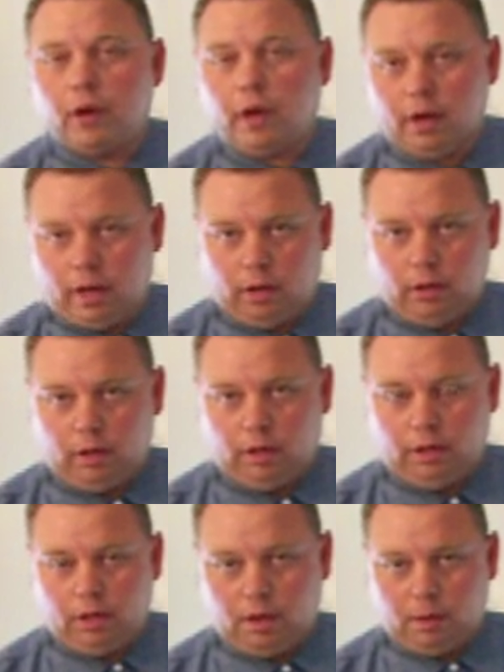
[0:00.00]
out how to
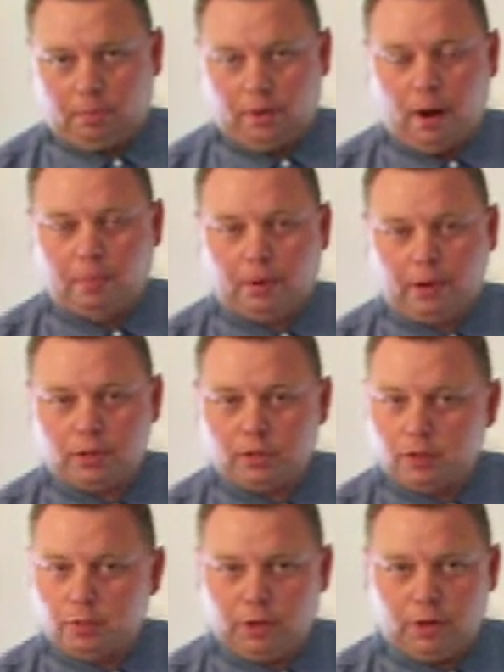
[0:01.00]
clean it up properly
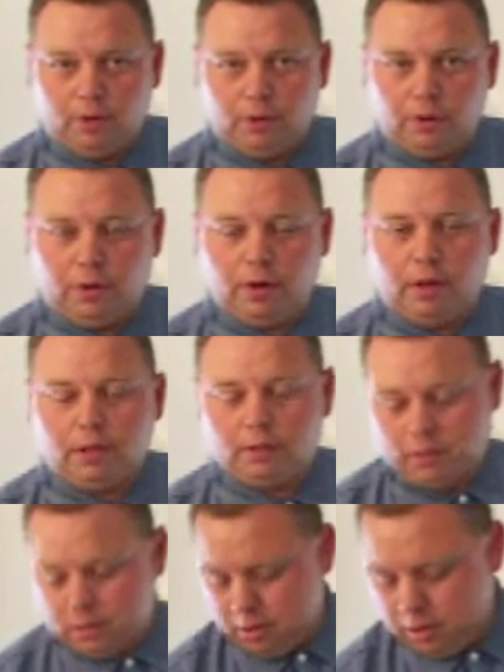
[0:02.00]
so that we don't hurt it,
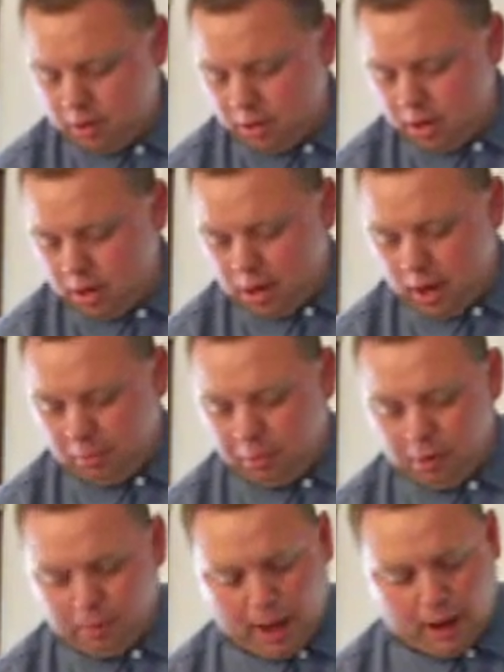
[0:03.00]
and
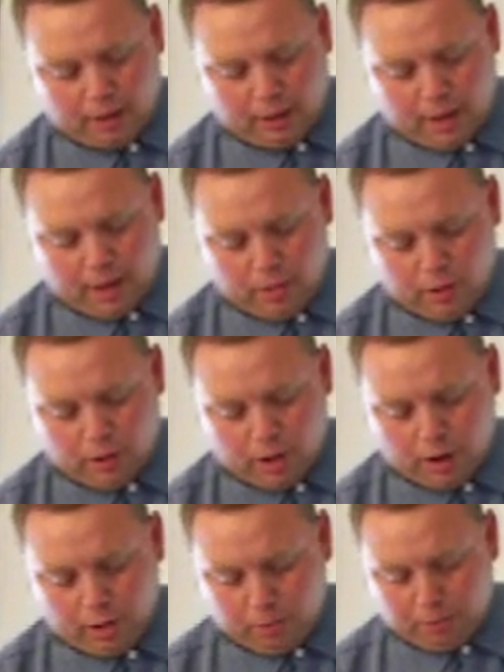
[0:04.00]
put it back together and
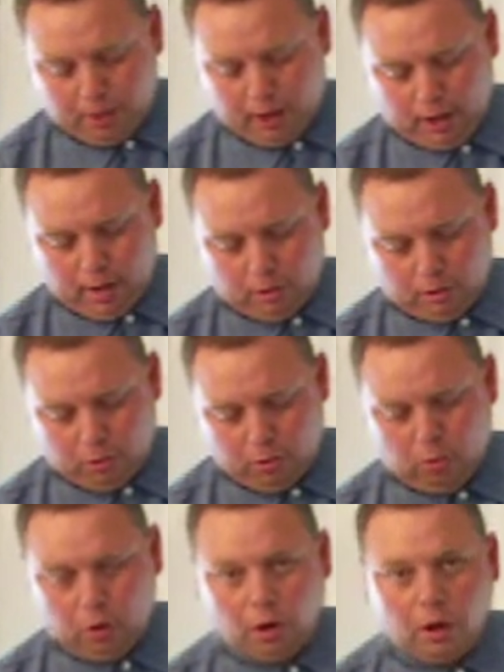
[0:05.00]
either paint it
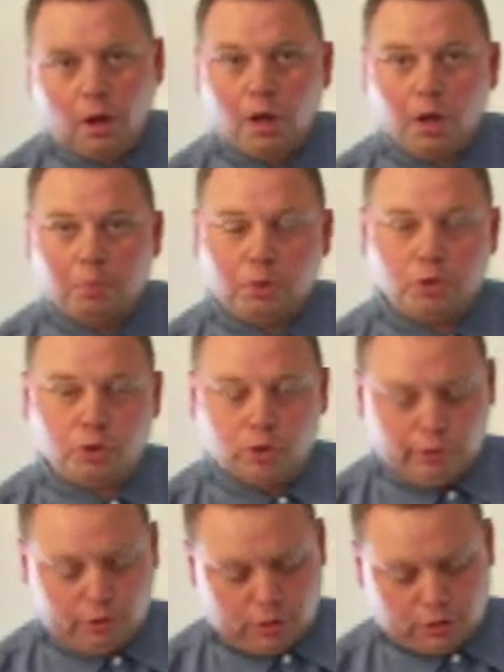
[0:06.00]
or
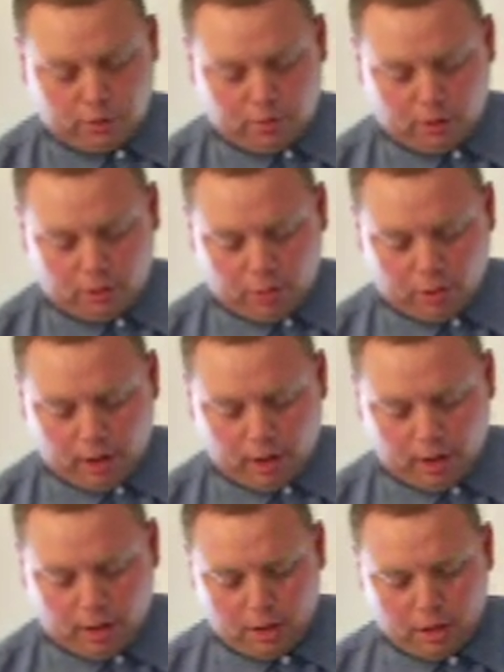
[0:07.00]
preserve it in some other
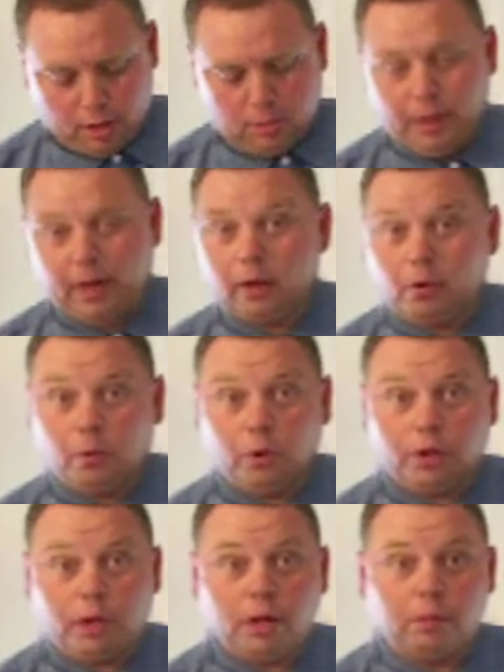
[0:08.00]
way to make it a
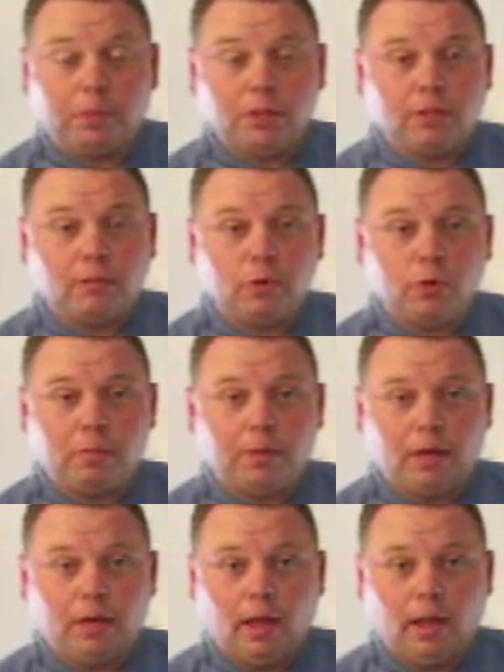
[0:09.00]
working piece of
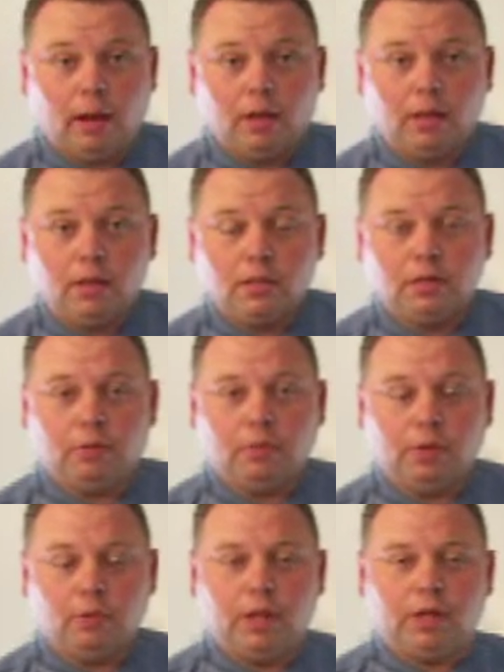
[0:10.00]
equipment again. Something
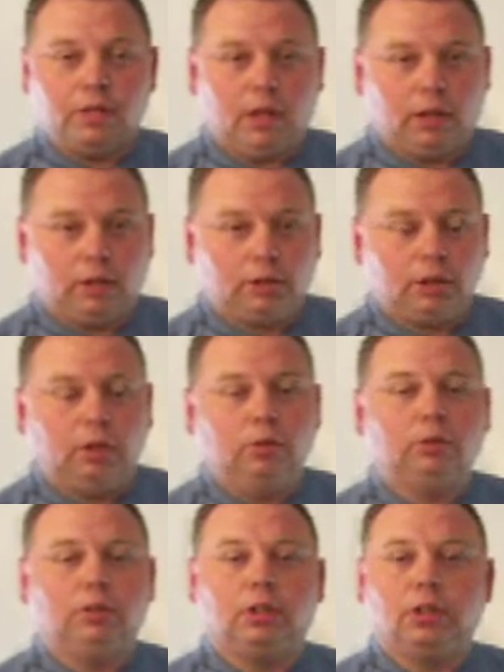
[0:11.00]
that we can take to
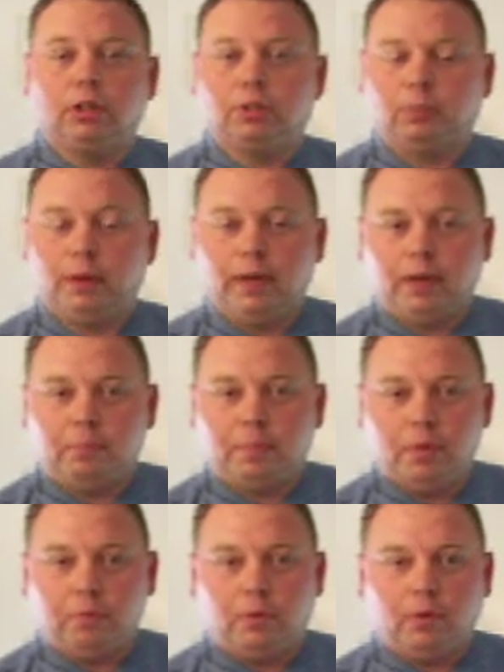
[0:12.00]
shows and to display to
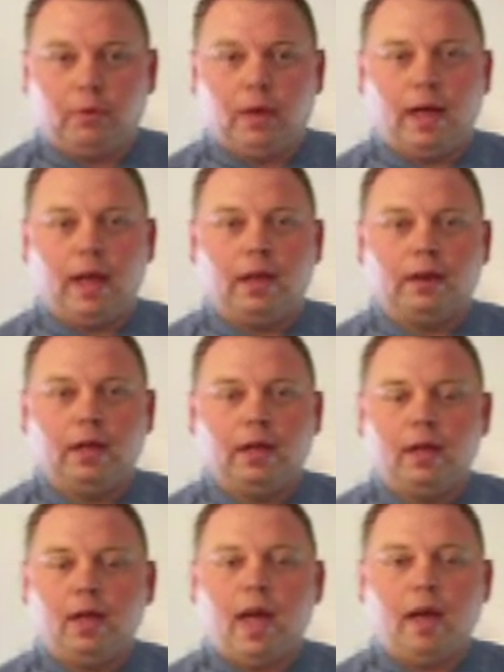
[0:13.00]
people and
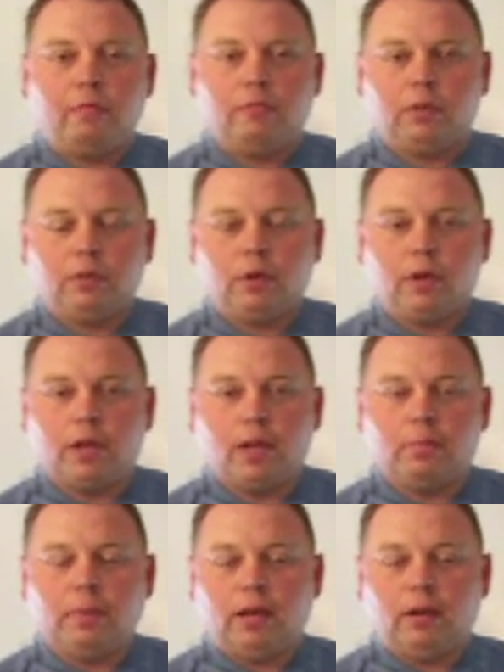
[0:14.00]
have fun
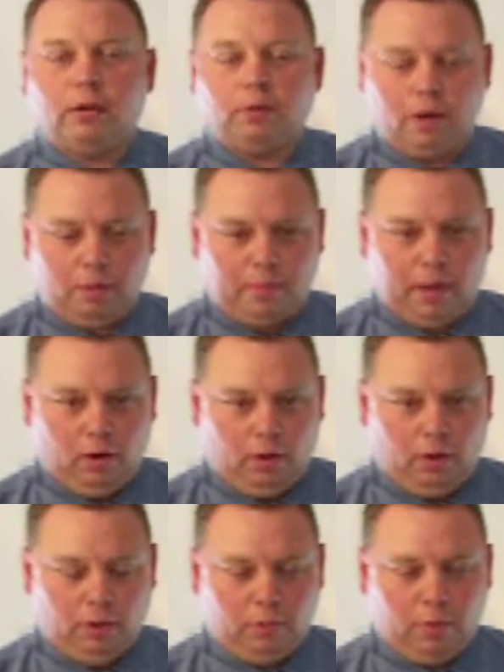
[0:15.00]
talking about and learning about
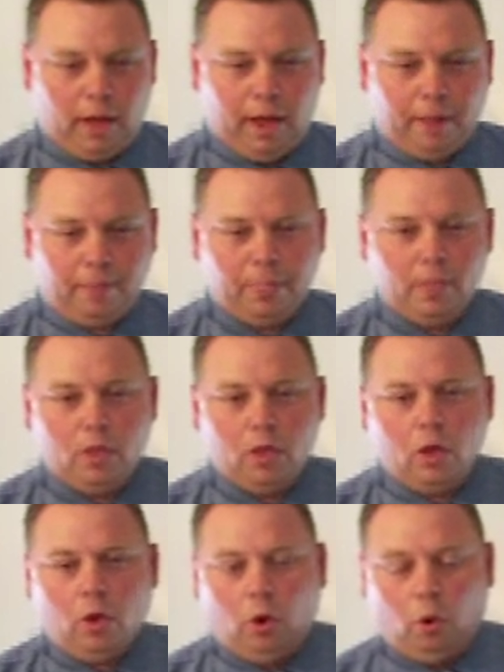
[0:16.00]
along the way.
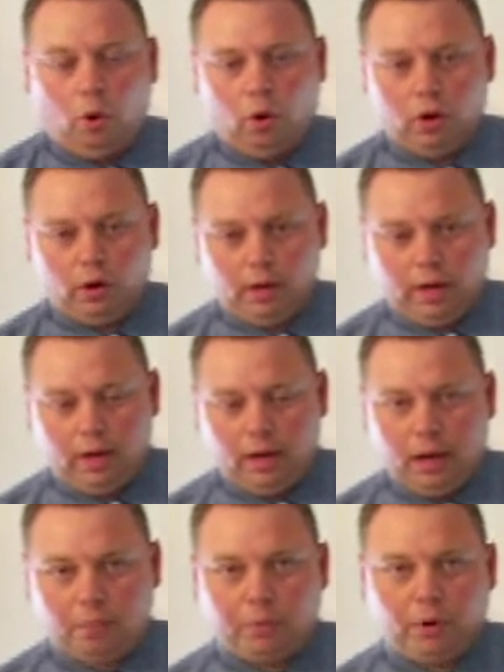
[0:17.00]
Or in
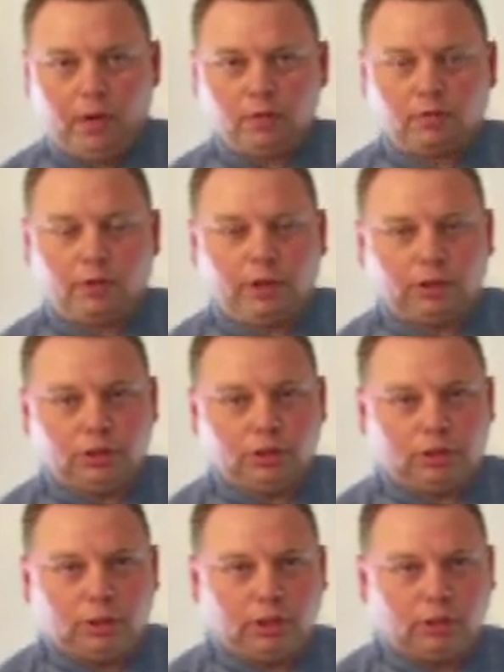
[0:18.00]
a
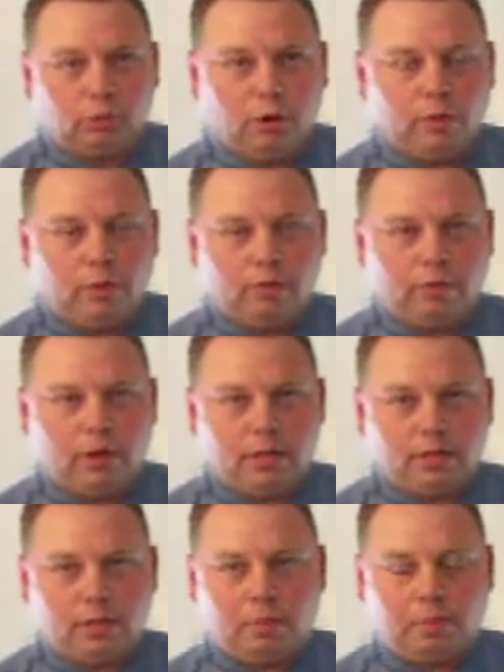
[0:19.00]
preservation sense, where we
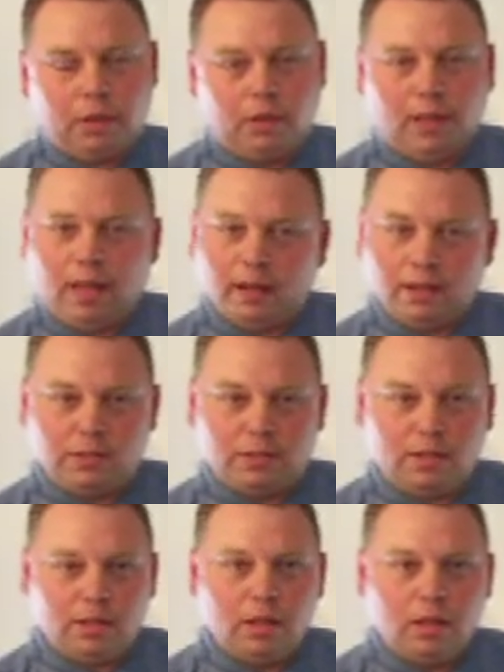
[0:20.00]
find something that is
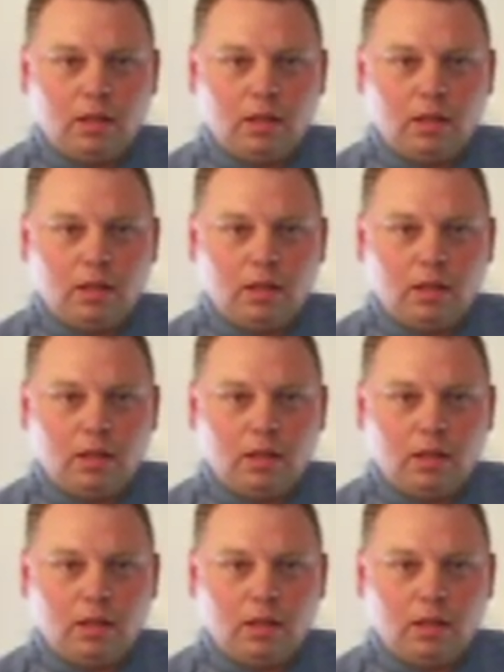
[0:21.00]
in